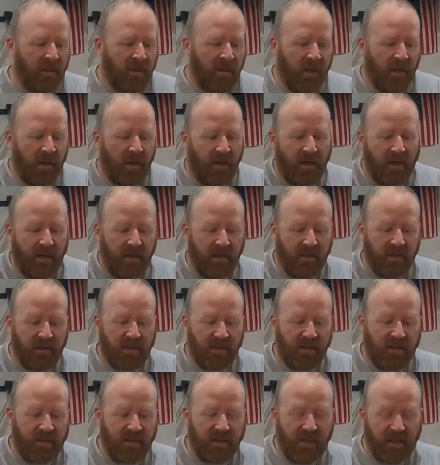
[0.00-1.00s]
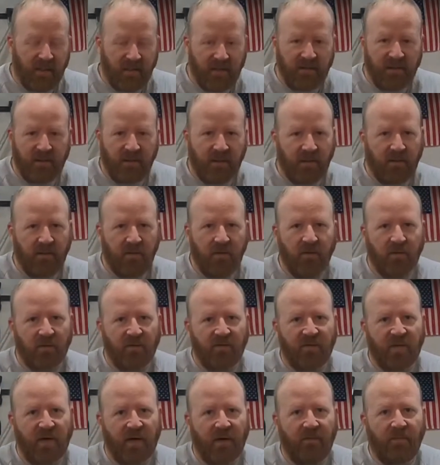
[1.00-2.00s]
Uh, and then getting the grill
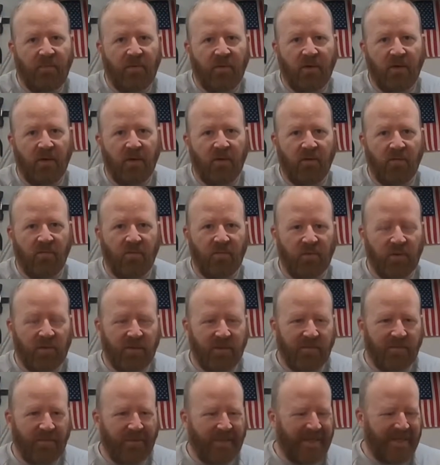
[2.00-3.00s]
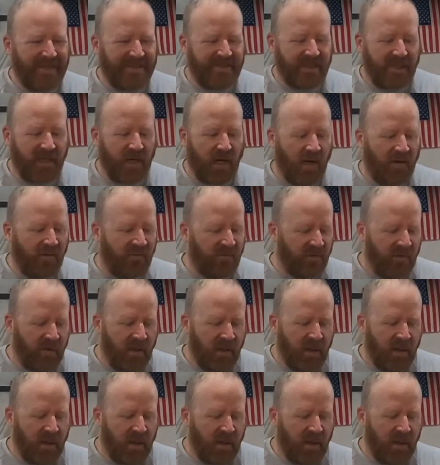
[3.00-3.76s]
top put on, pulling the plastic off.